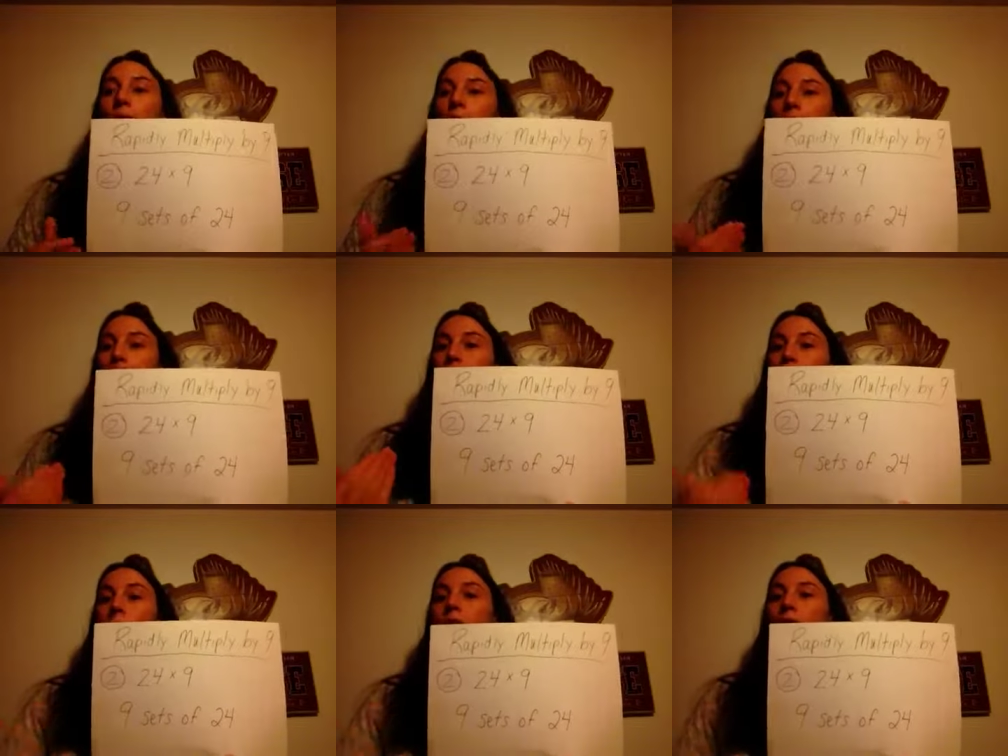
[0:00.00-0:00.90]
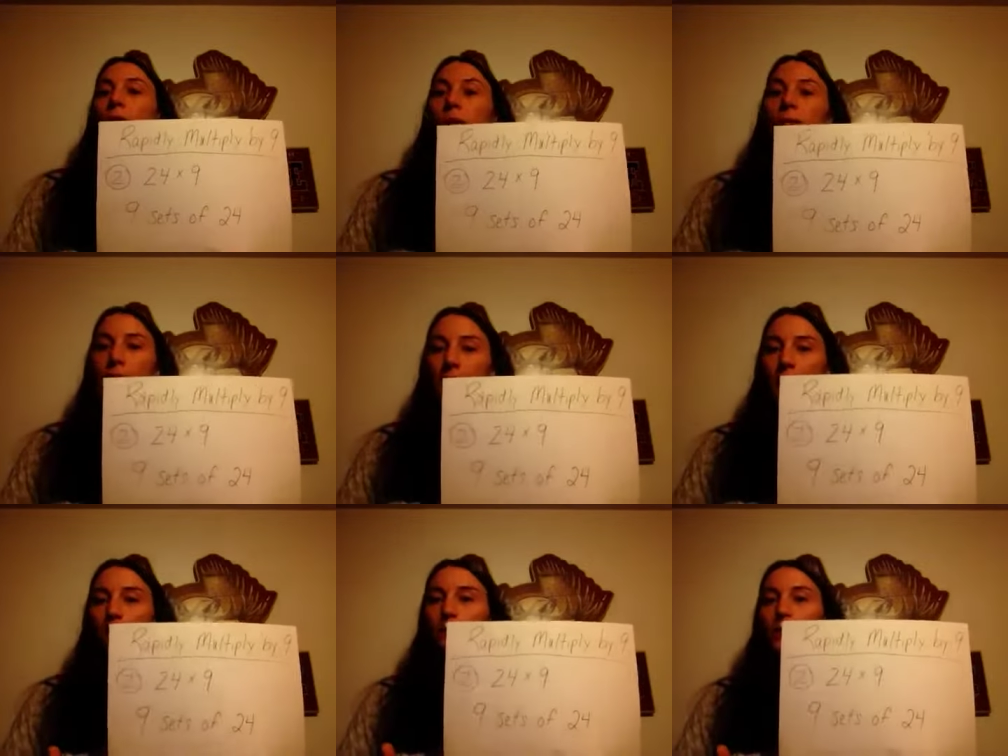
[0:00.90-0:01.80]
So 24 times
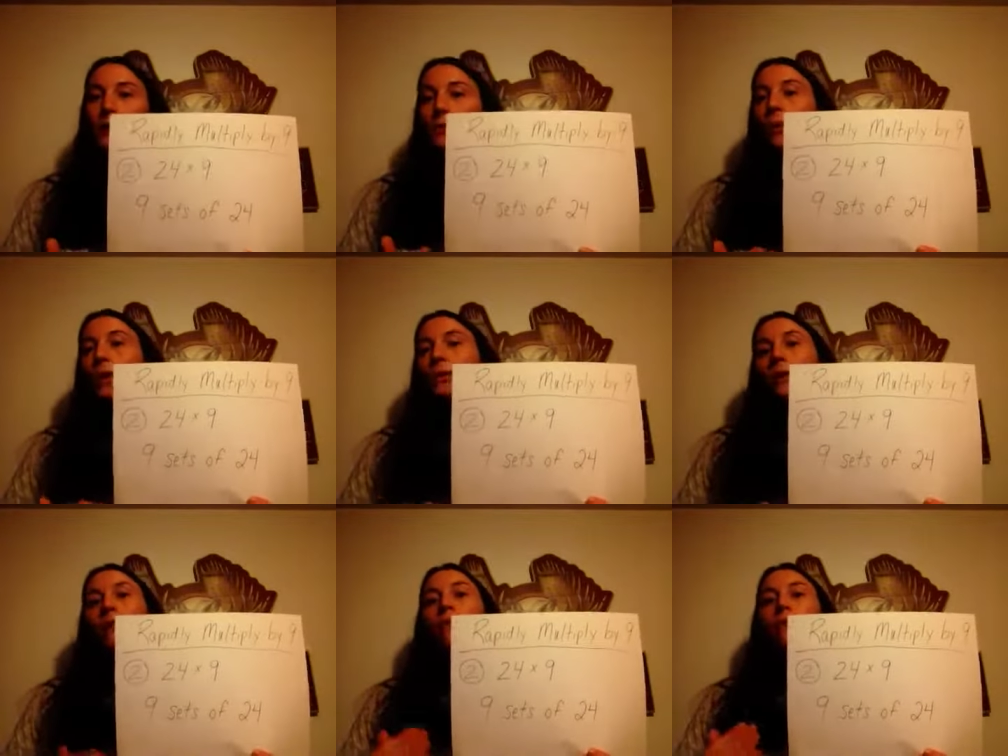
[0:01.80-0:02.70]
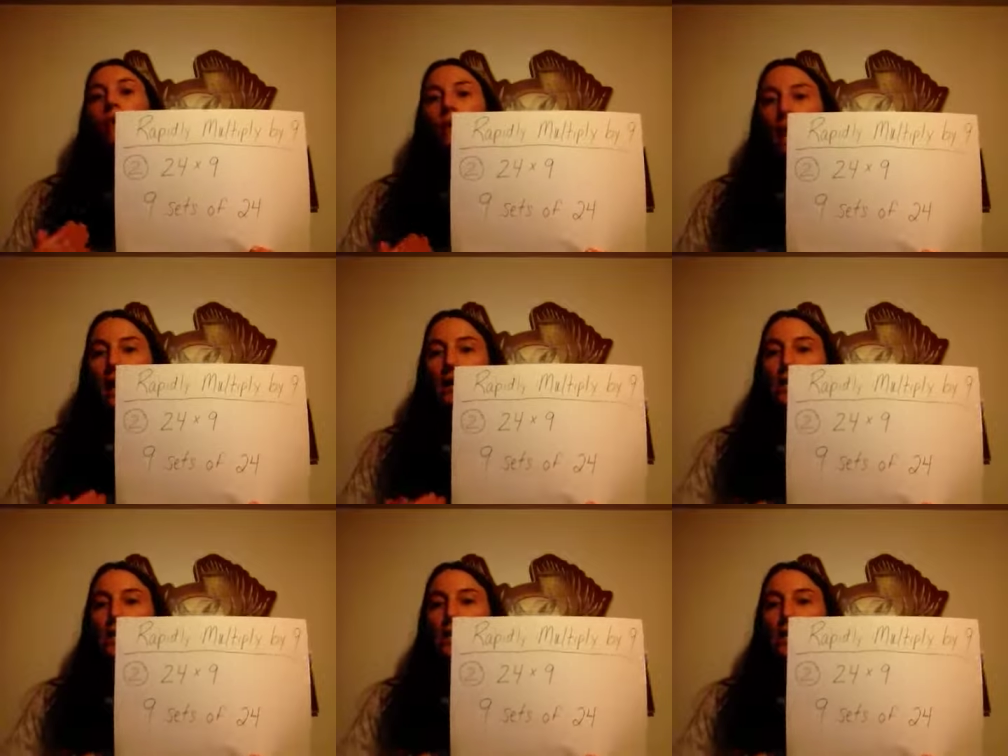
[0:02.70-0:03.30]
9 means we are looking for 9